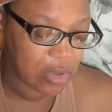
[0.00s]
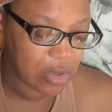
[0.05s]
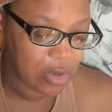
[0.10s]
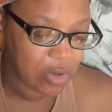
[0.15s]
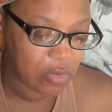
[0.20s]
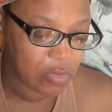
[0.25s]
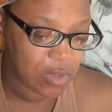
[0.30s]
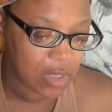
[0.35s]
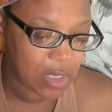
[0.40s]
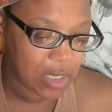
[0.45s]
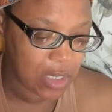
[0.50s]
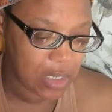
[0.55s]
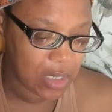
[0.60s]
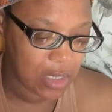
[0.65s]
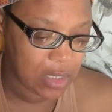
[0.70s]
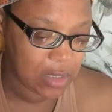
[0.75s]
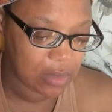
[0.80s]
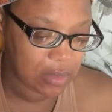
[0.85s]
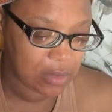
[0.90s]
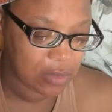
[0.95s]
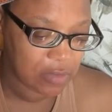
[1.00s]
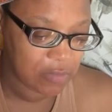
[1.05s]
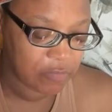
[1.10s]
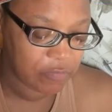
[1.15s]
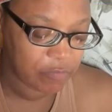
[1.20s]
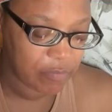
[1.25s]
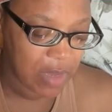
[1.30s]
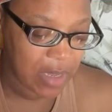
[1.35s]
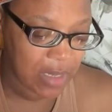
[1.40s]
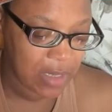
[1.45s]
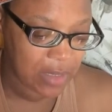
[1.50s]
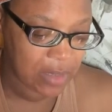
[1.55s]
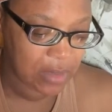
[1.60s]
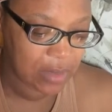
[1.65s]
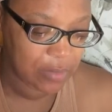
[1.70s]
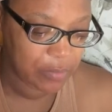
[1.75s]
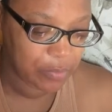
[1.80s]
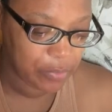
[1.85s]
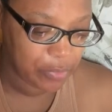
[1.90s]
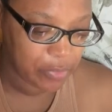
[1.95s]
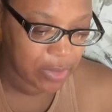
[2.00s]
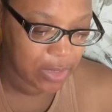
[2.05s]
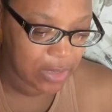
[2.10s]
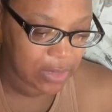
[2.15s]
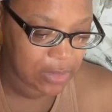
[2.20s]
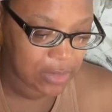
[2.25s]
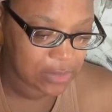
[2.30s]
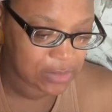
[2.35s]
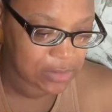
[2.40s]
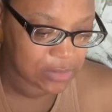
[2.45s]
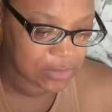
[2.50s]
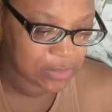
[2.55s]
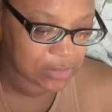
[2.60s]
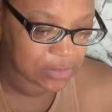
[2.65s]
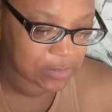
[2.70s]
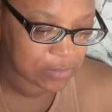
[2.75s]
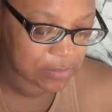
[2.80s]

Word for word: O God of my praise.